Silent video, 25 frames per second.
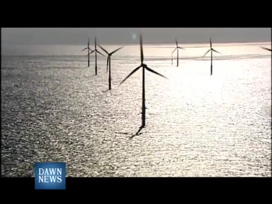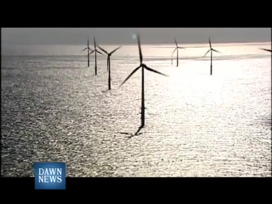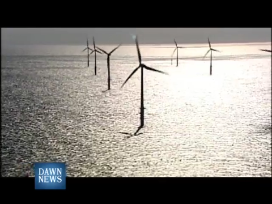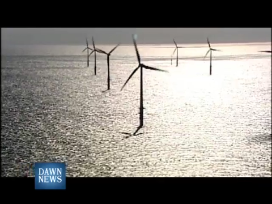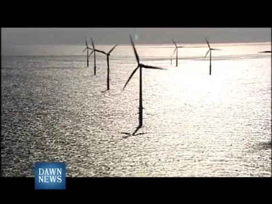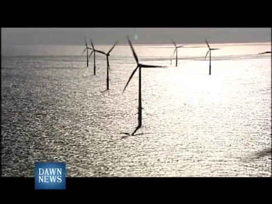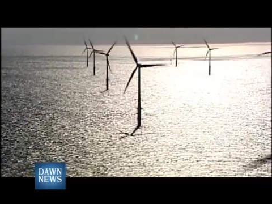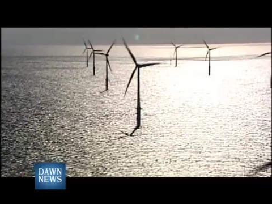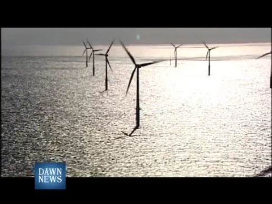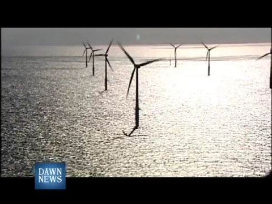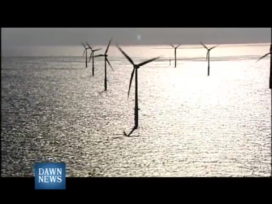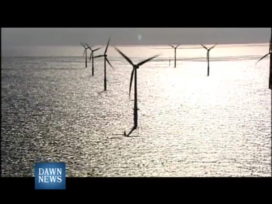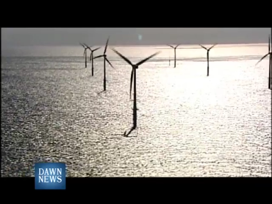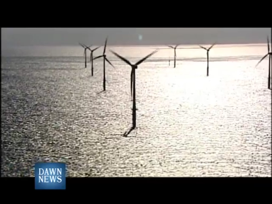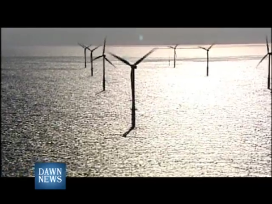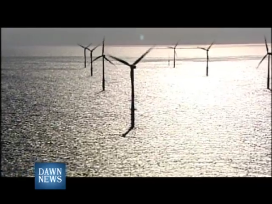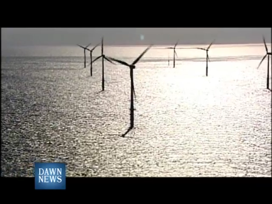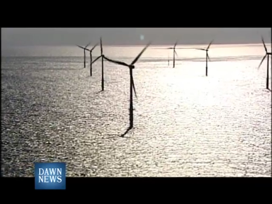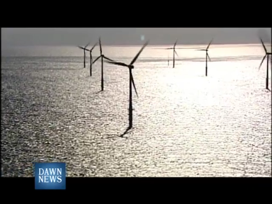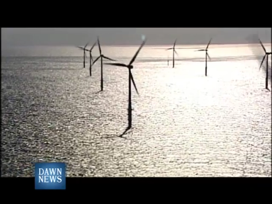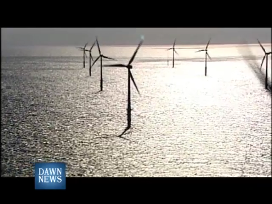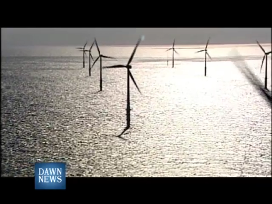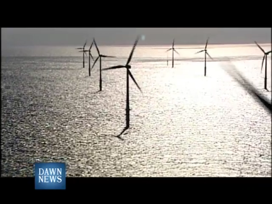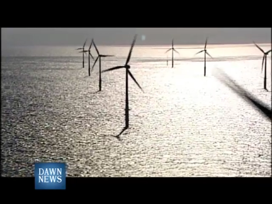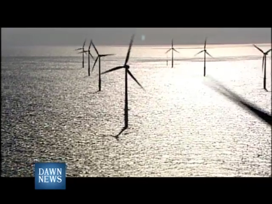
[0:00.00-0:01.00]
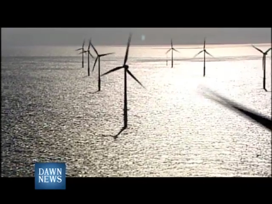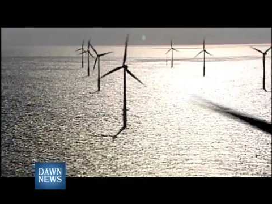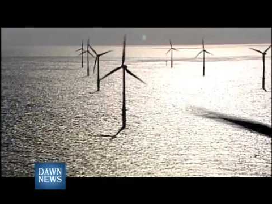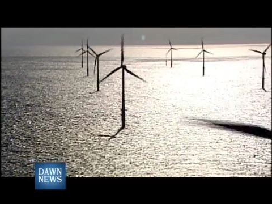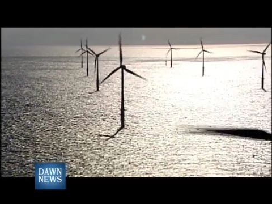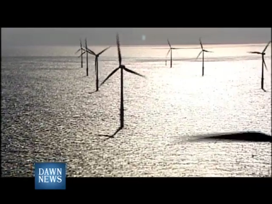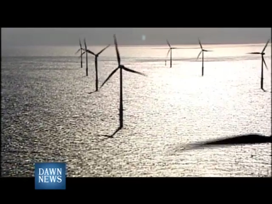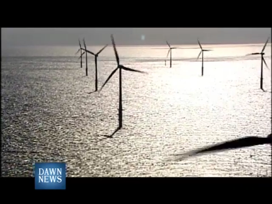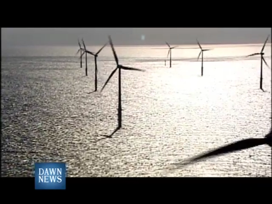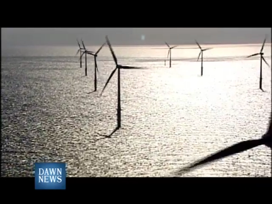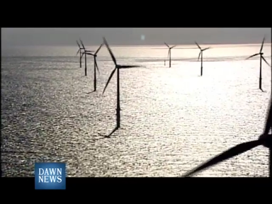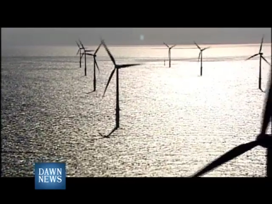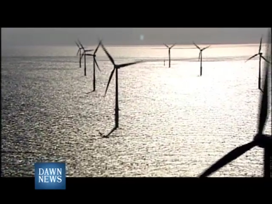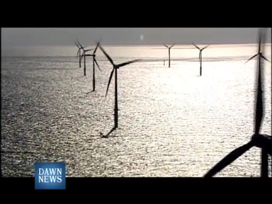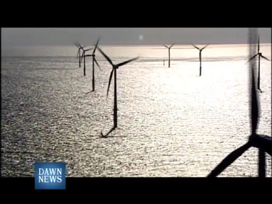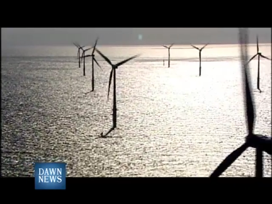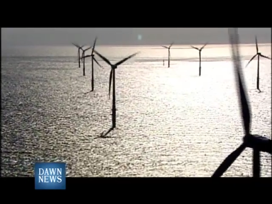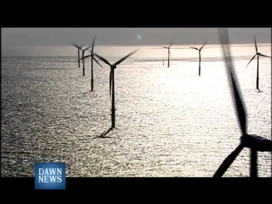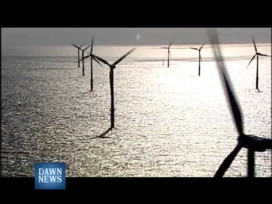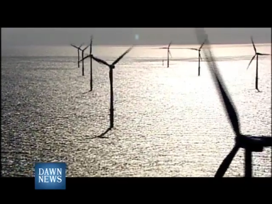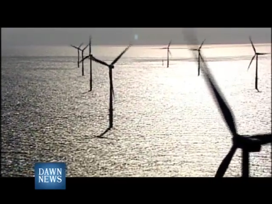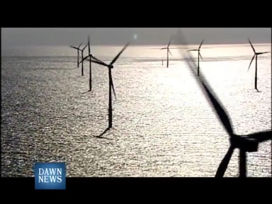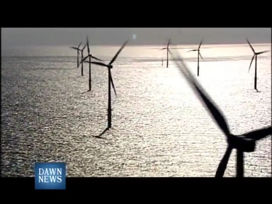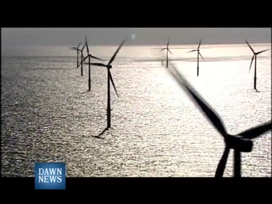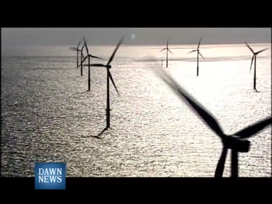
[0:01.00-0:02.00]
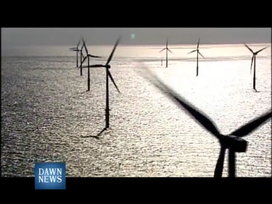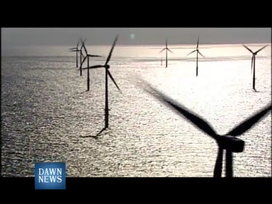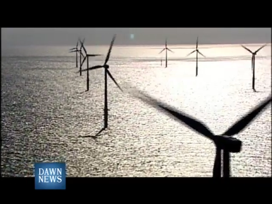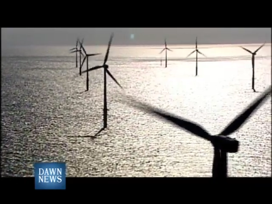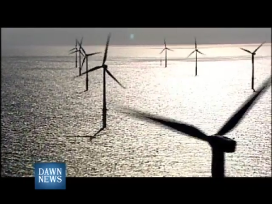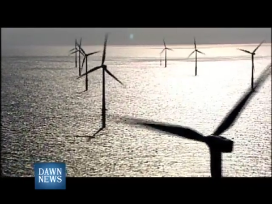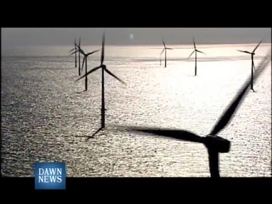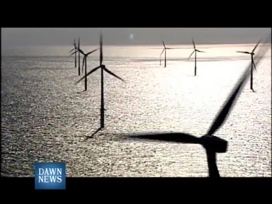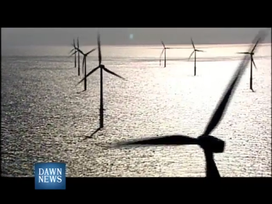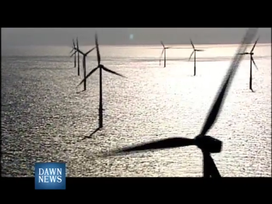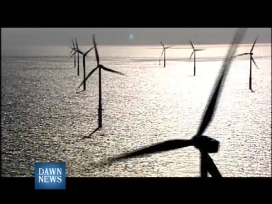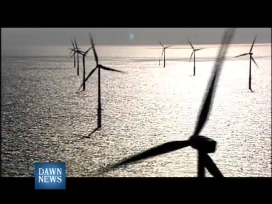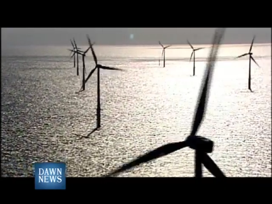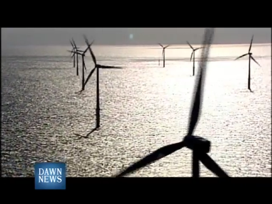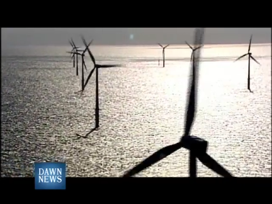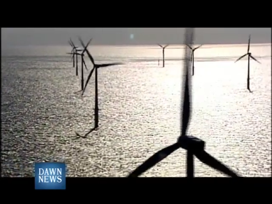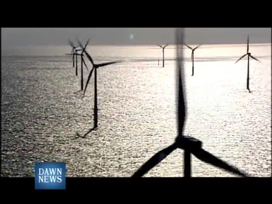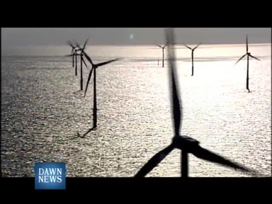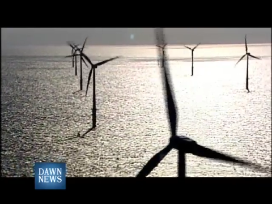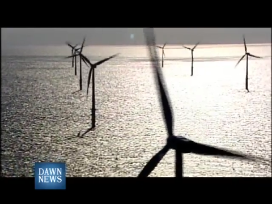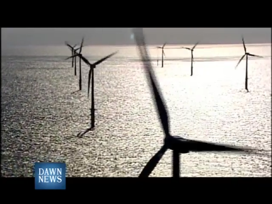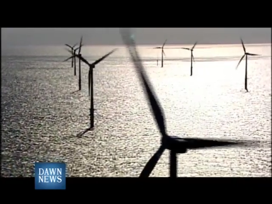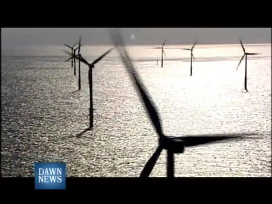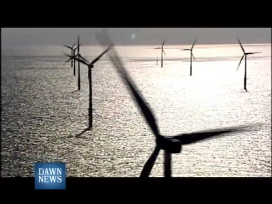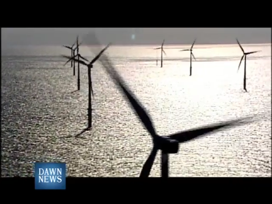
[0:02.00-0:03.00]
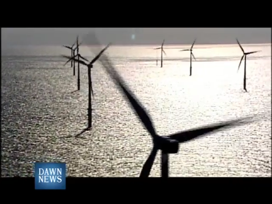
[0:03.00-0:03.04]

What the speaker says: [unreadable: no face in view]